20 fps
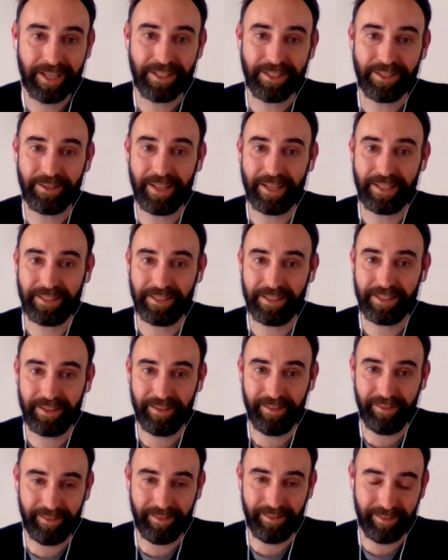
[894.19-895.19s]
So that's
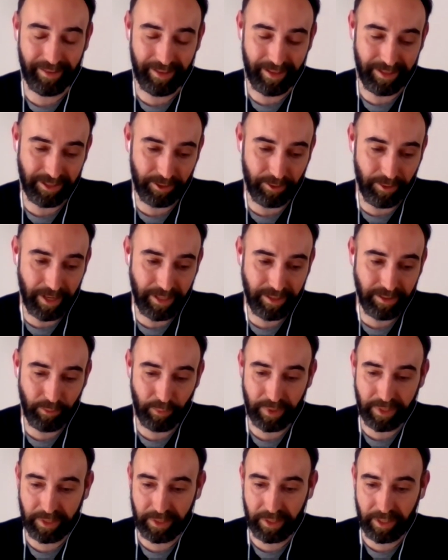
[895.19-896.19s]
great. We
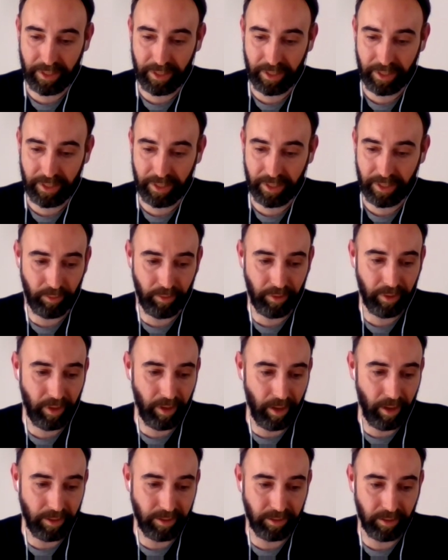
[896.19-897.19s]
see also
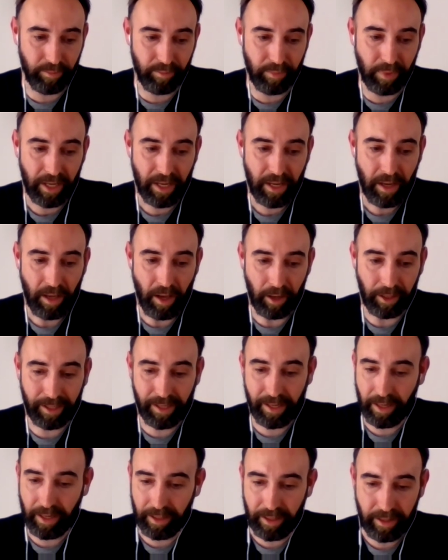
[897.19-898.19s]
some
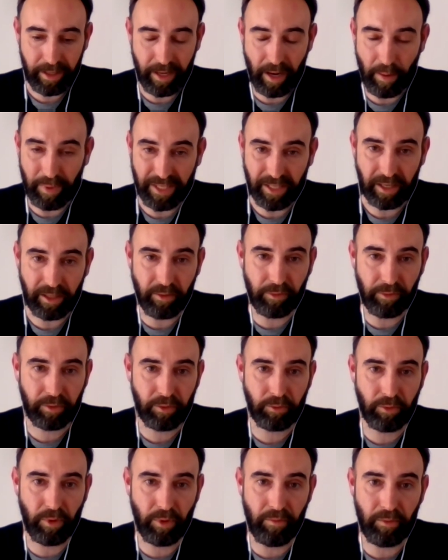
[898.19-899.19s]
clearly the appetite of
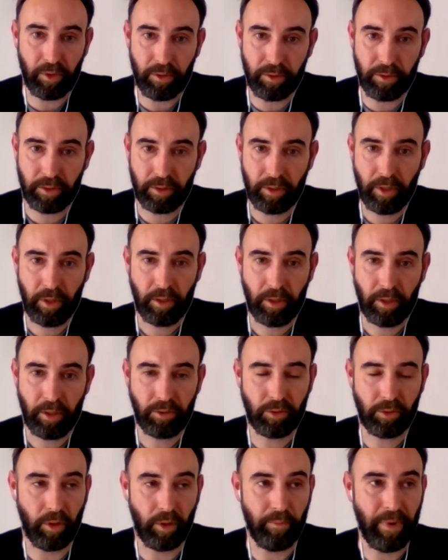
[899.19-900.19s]
travelers
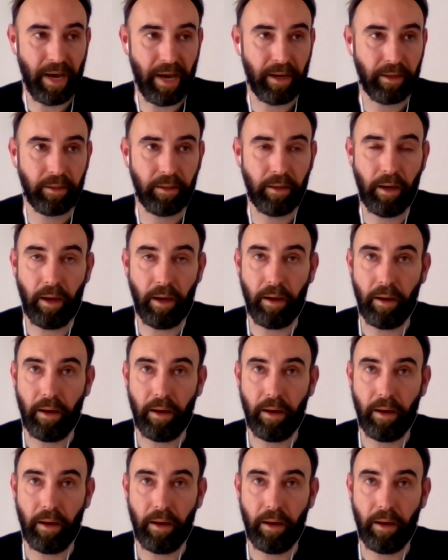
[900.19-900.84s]
to come back.